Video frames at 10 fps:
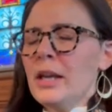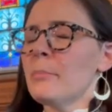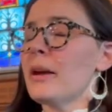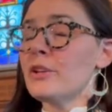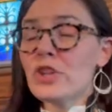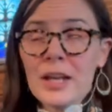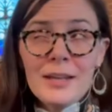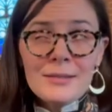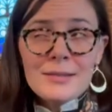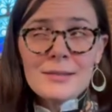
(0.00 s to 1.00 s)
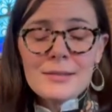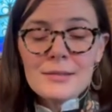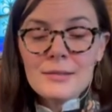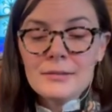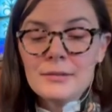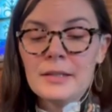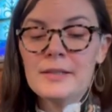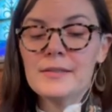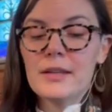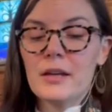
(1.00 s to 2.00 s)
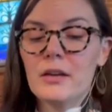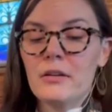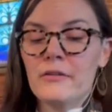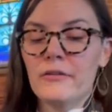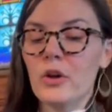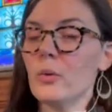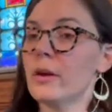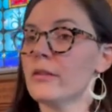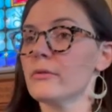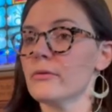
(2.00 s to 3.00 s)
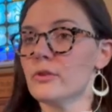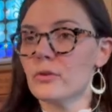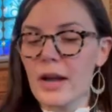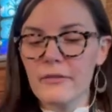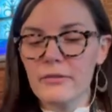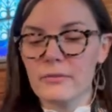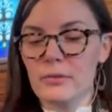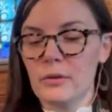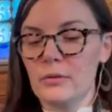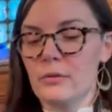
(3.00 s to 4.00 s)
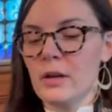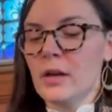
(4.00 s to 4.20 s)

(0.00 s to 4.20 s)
By chance, instead of going through the drive-thru,